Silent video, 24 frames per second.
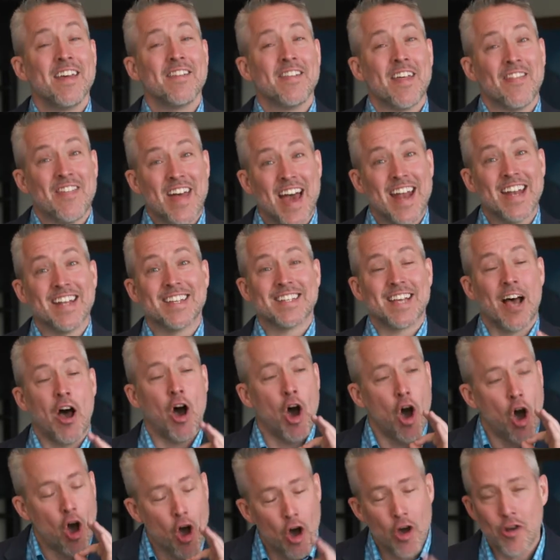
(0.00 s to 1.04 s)
that that is
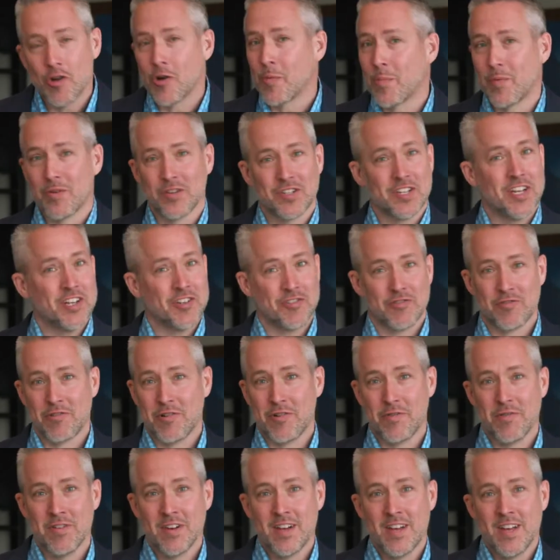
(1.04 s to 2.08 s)
100%
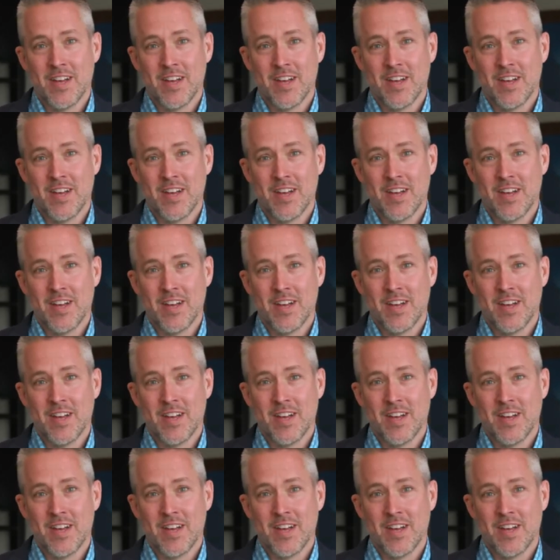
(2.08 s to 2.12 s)
true.